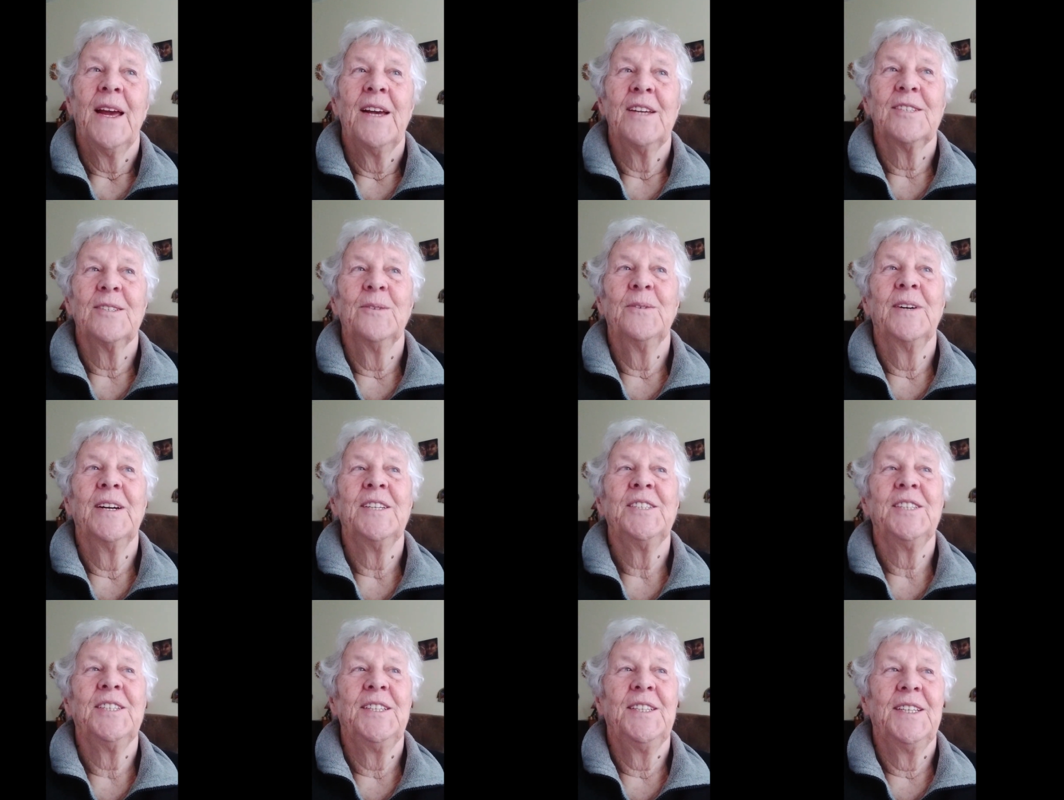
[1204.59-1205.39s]
as long
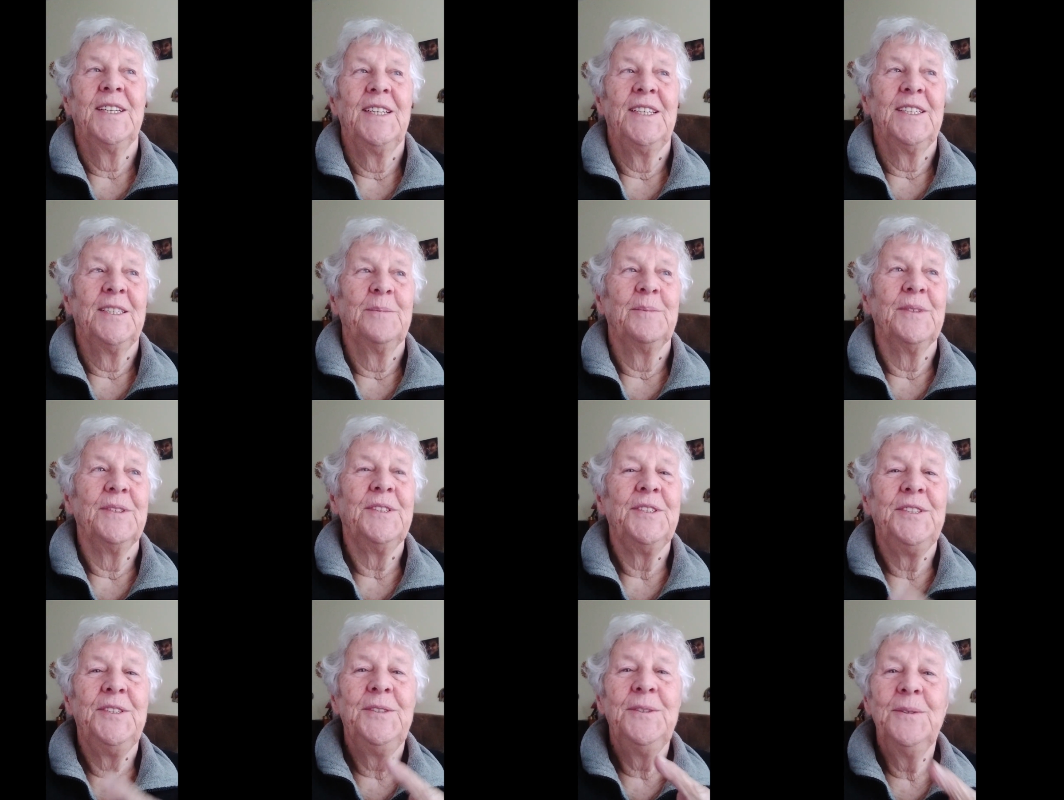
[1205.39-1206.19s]
as it takes.
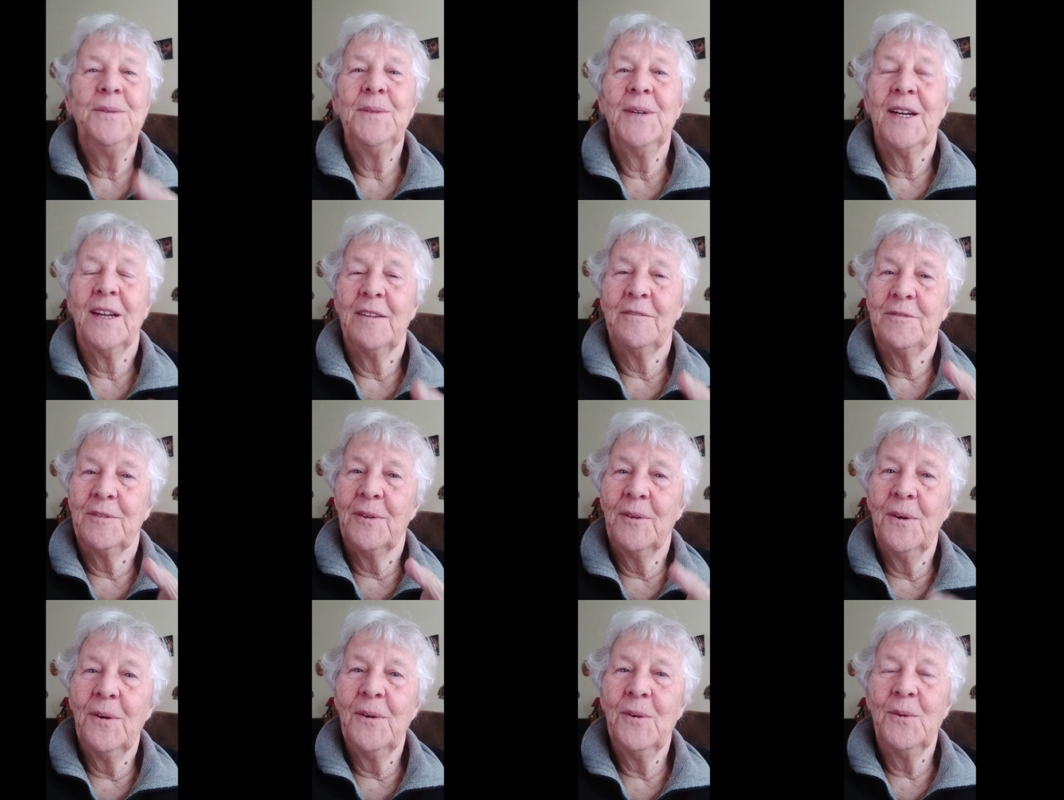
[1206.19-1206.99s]
But you have
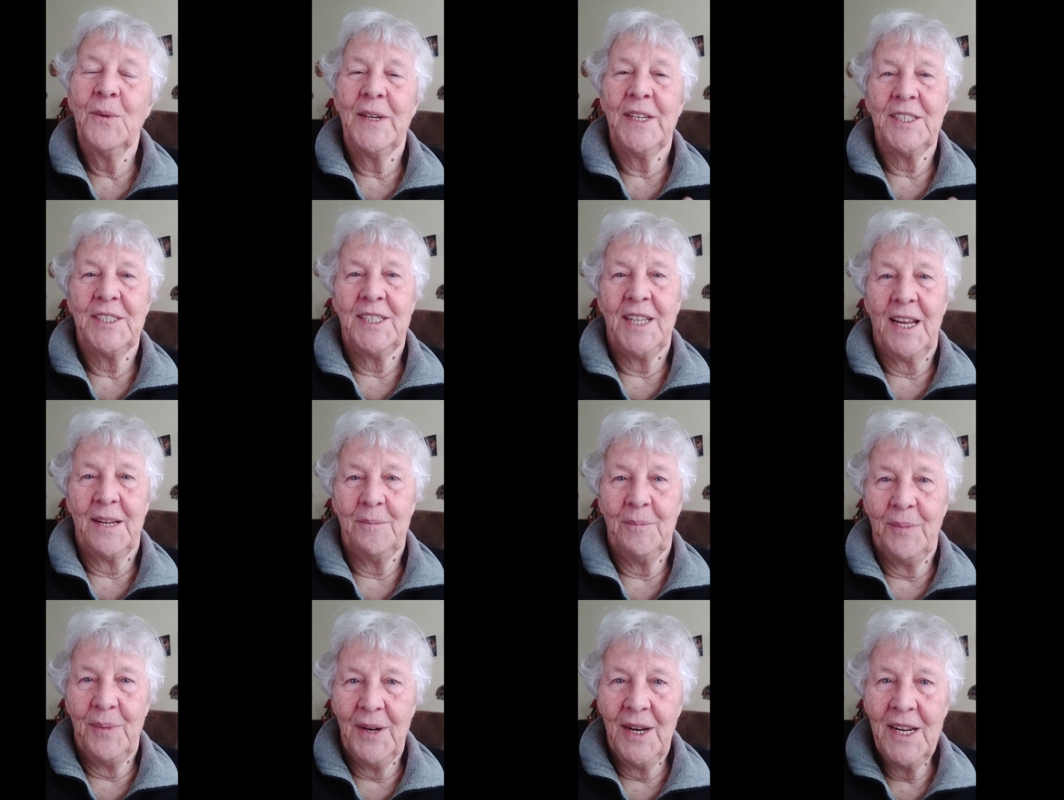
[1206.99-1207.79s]
always
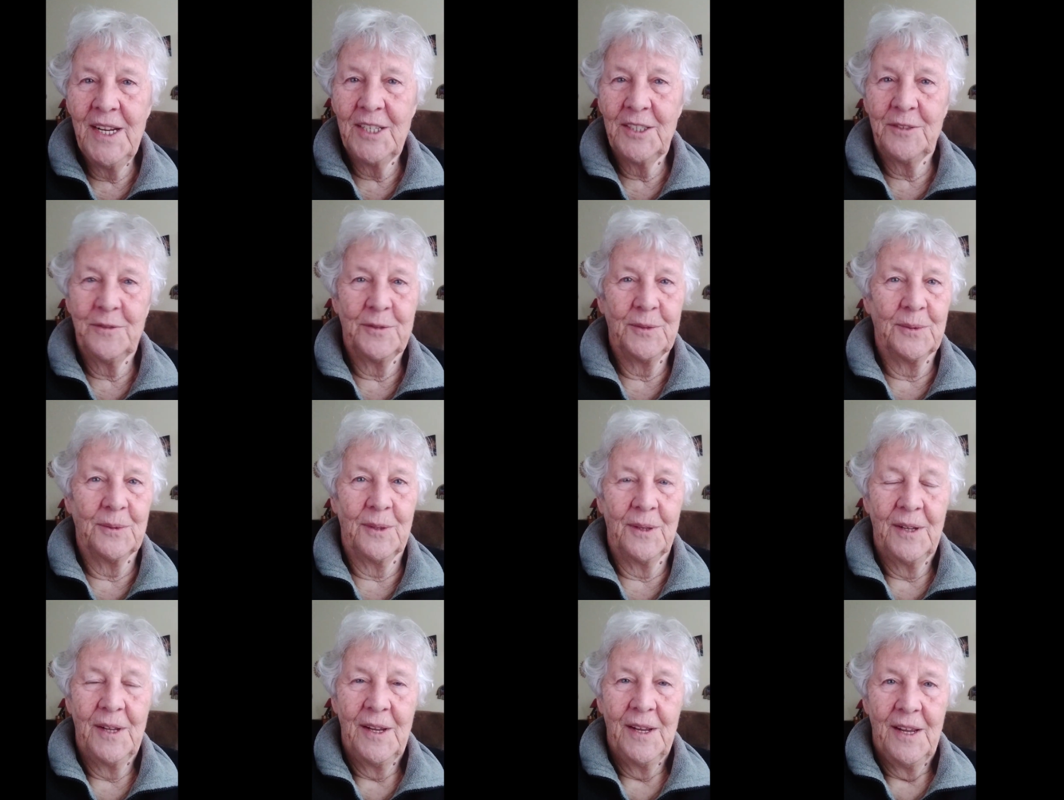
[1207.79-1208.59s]
that blissful